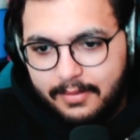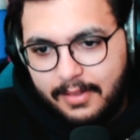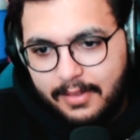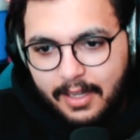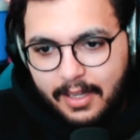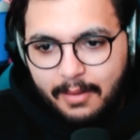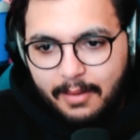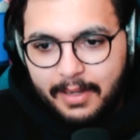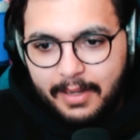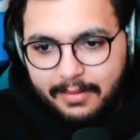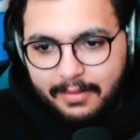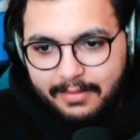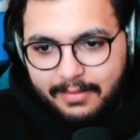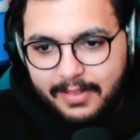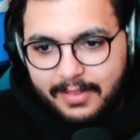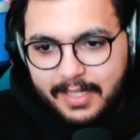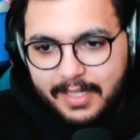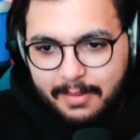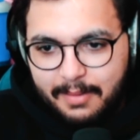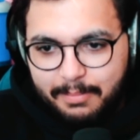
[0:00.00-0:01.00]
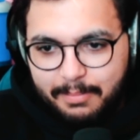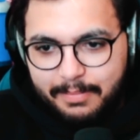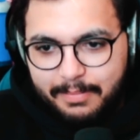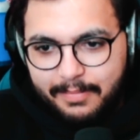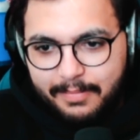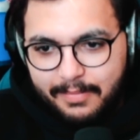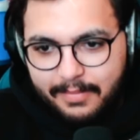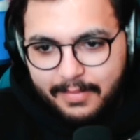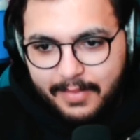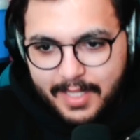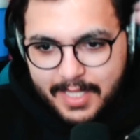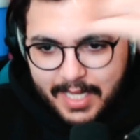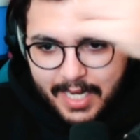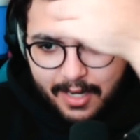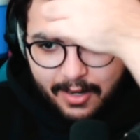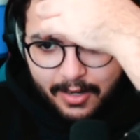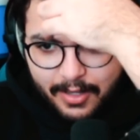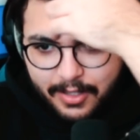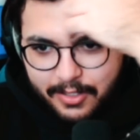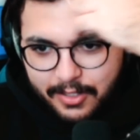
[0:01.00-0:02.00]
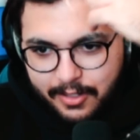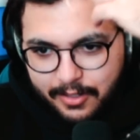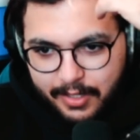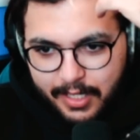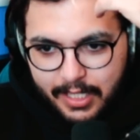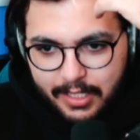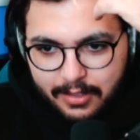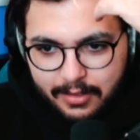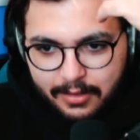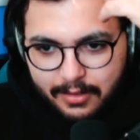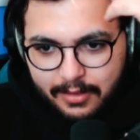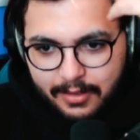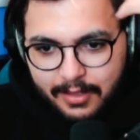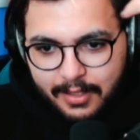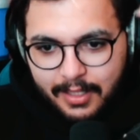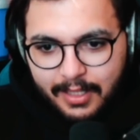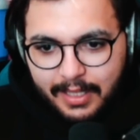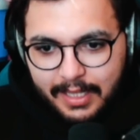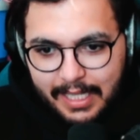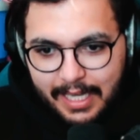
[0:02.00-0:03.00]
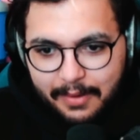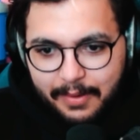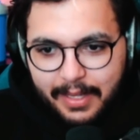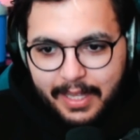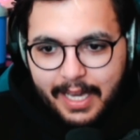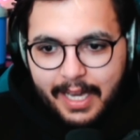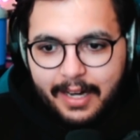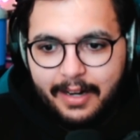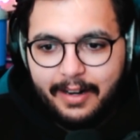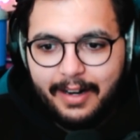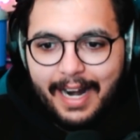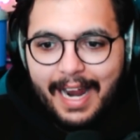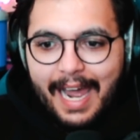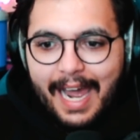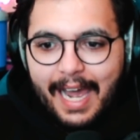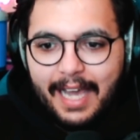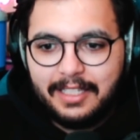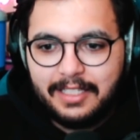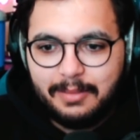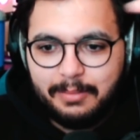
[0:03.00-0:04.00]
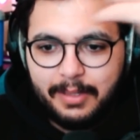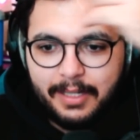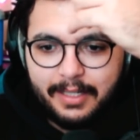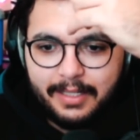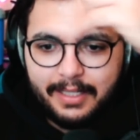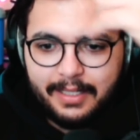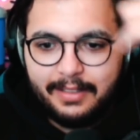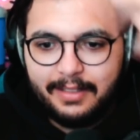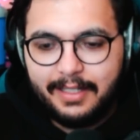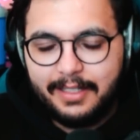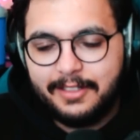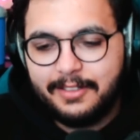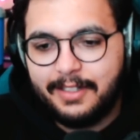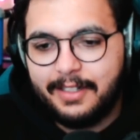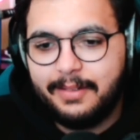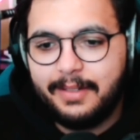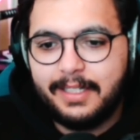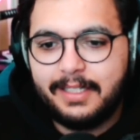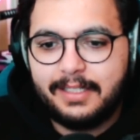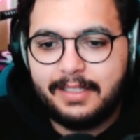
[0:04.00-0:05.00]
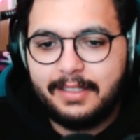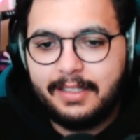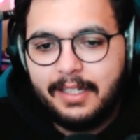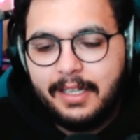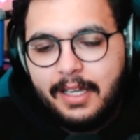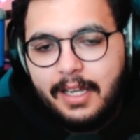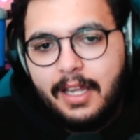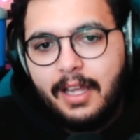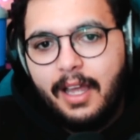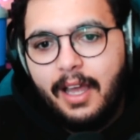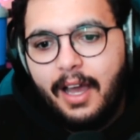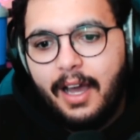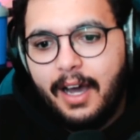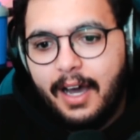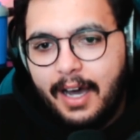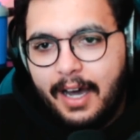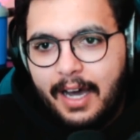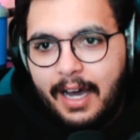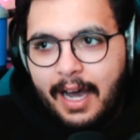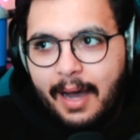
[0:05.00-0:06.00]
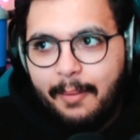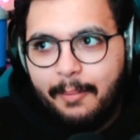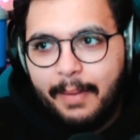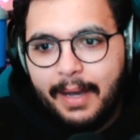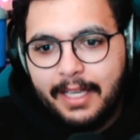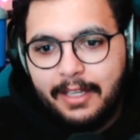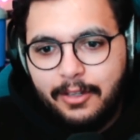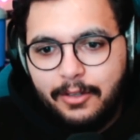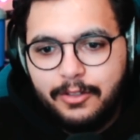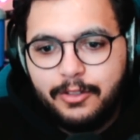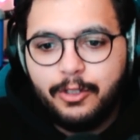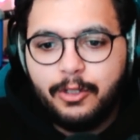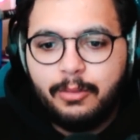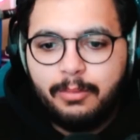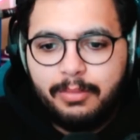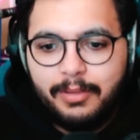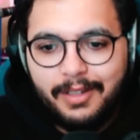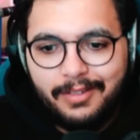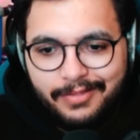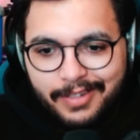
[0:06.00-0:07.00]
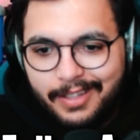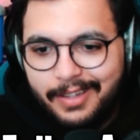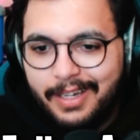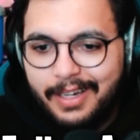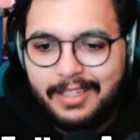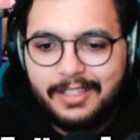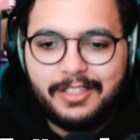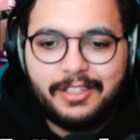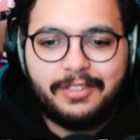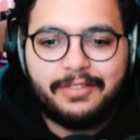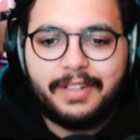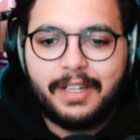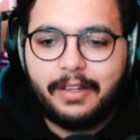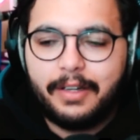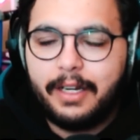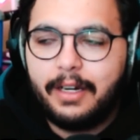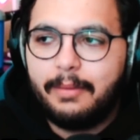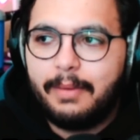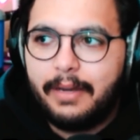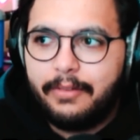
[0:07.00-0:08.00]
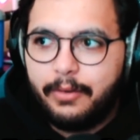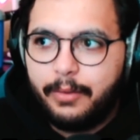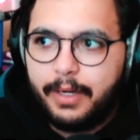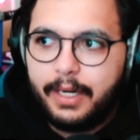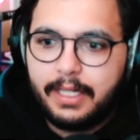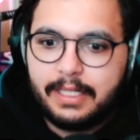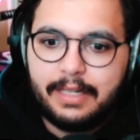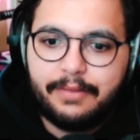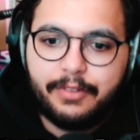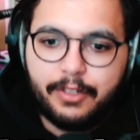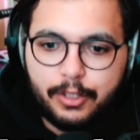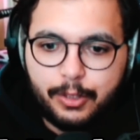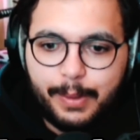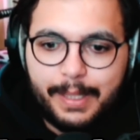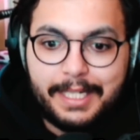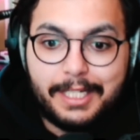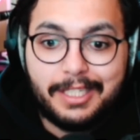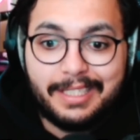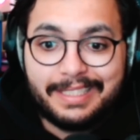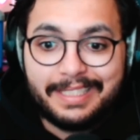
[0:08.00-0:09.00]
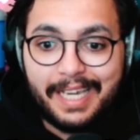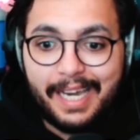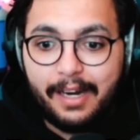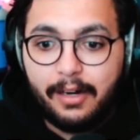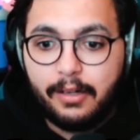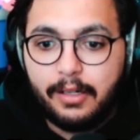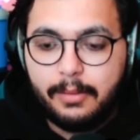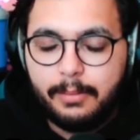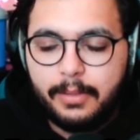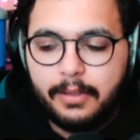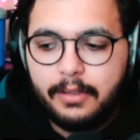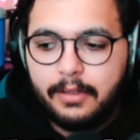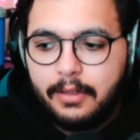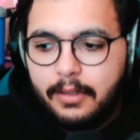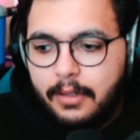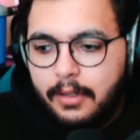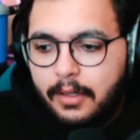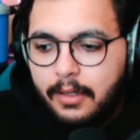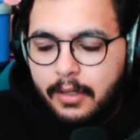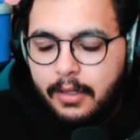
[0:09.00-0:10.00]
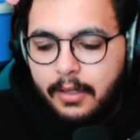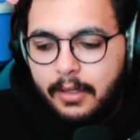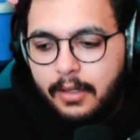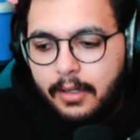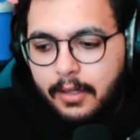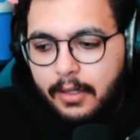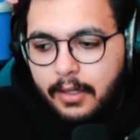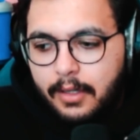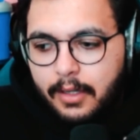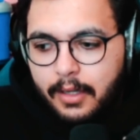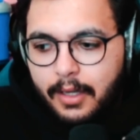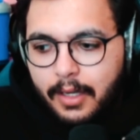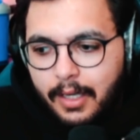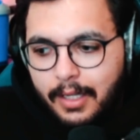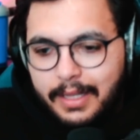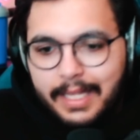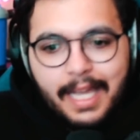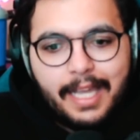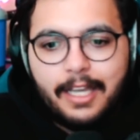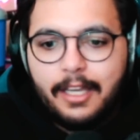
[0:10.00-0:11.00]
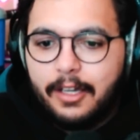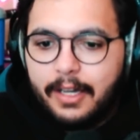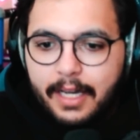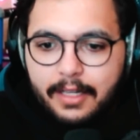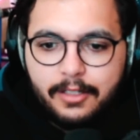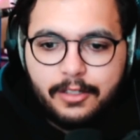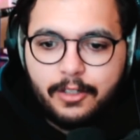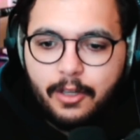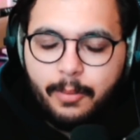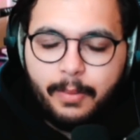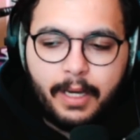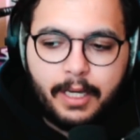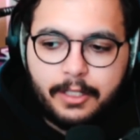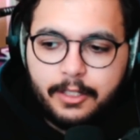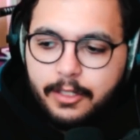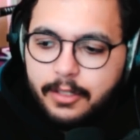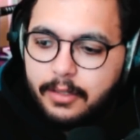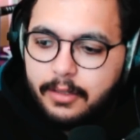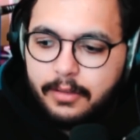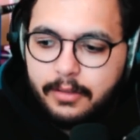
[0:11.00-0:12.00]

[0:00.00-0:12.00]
I'm going to say it's here on the screen. That way the editor has to put it in. That's right, Weston. My YouTube, YourFellowArab. It's YourFellowArab everywhere except for Twitch. It's Arab. Thank you guys so much.